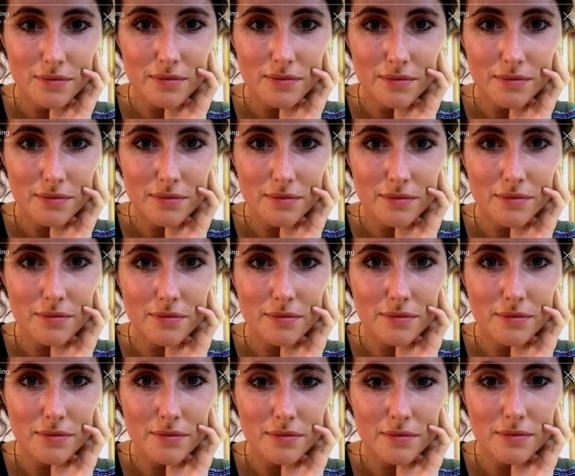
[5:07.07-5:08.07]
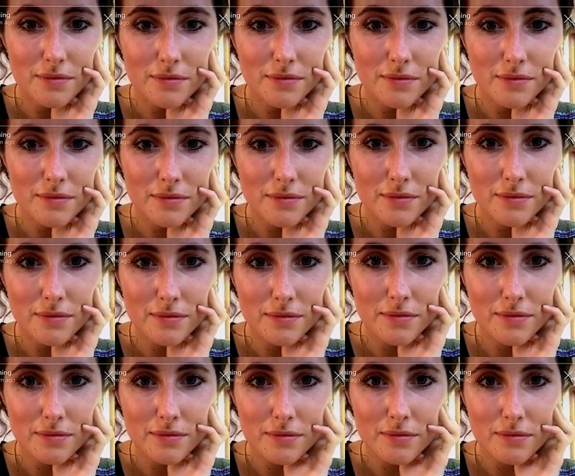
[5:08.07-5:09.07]

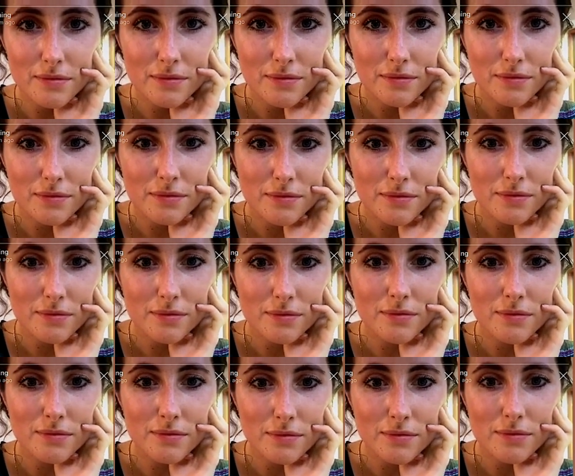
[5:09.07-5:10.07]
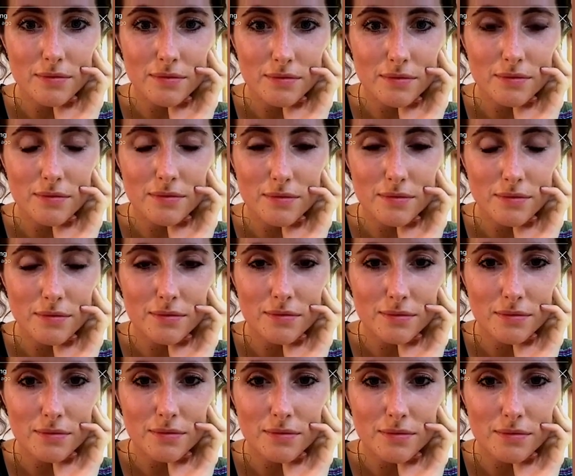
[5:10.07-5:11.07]

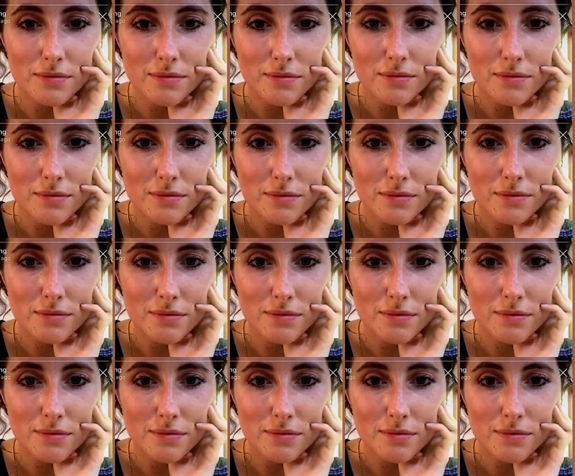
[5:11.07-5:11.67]
(silent)